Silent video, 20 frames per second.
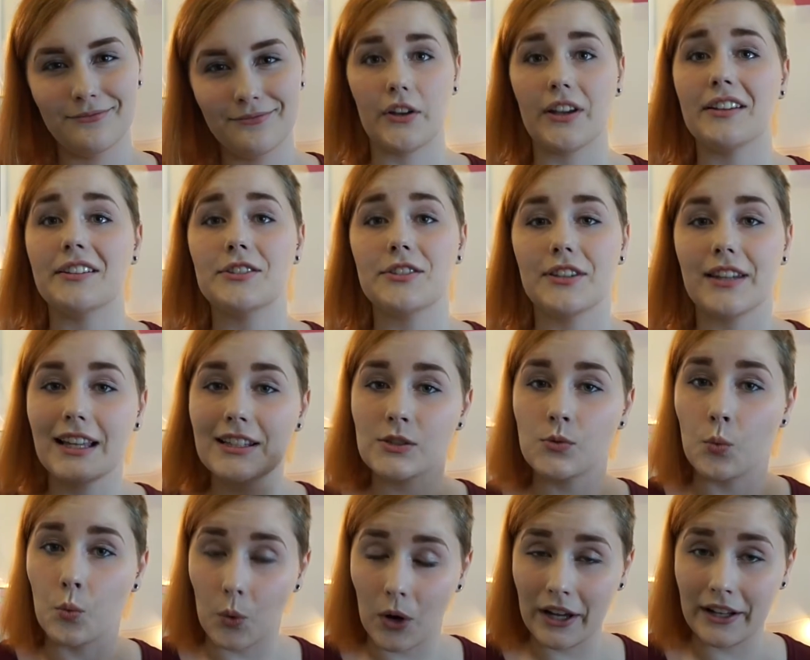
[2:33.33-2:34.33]
Okay, so that's
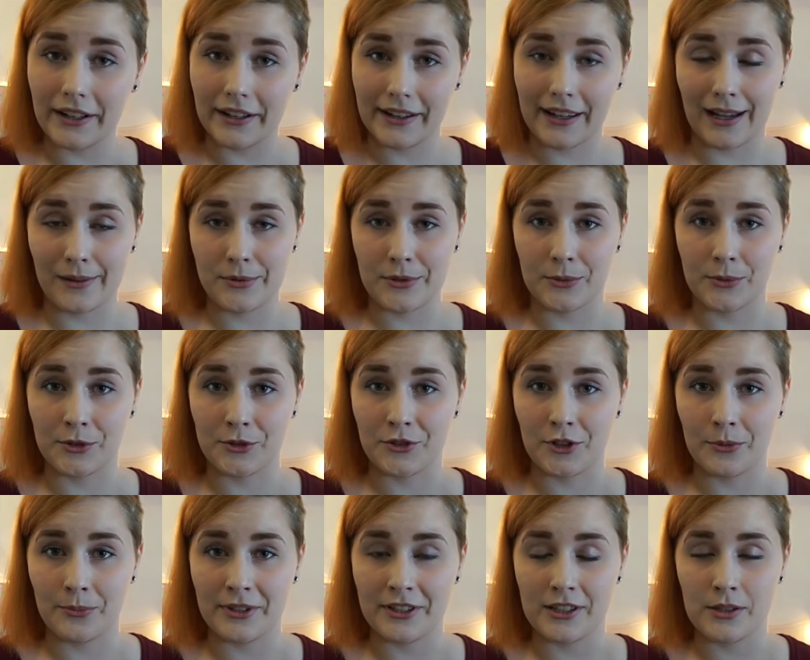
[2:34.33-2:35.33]
what a capsule
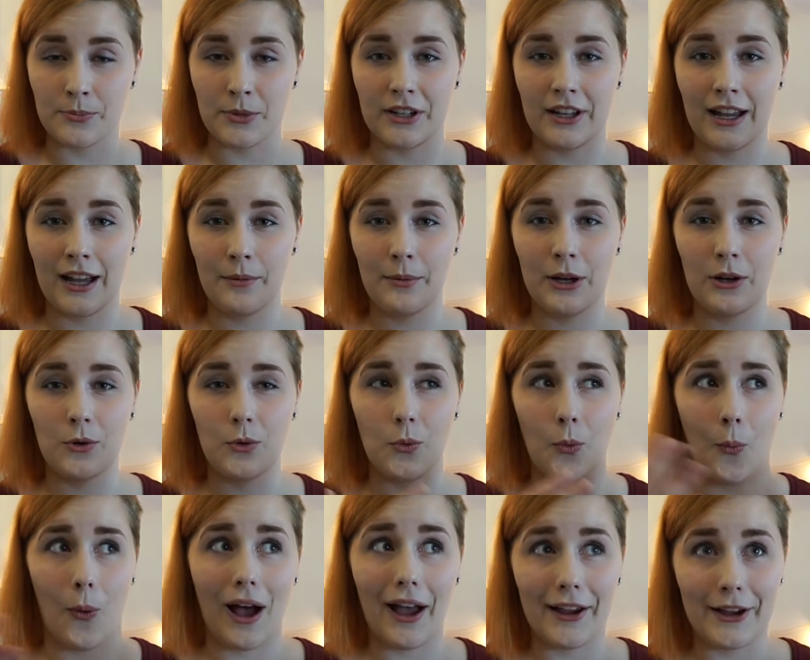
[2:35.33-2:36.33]
wardrobe is, but how
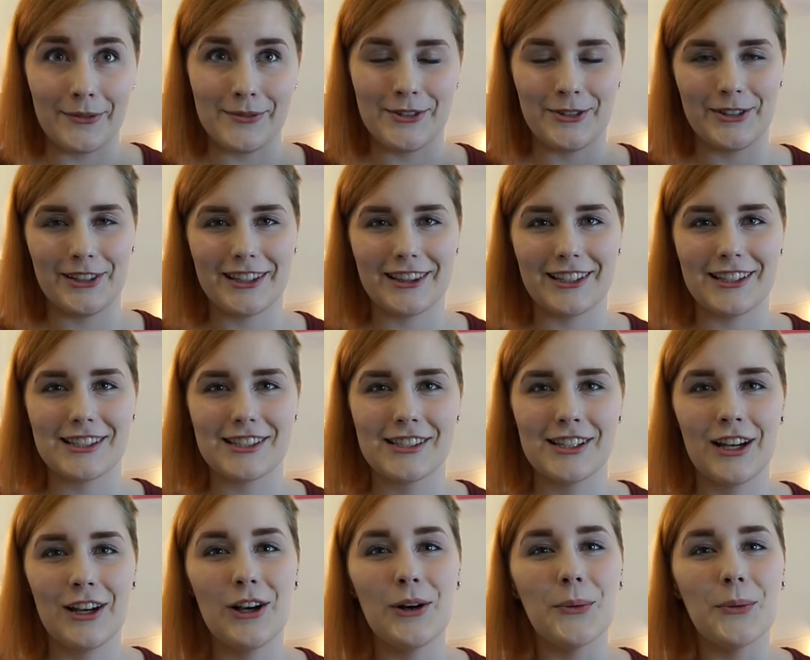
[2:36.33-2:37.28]
about why I'm doing this?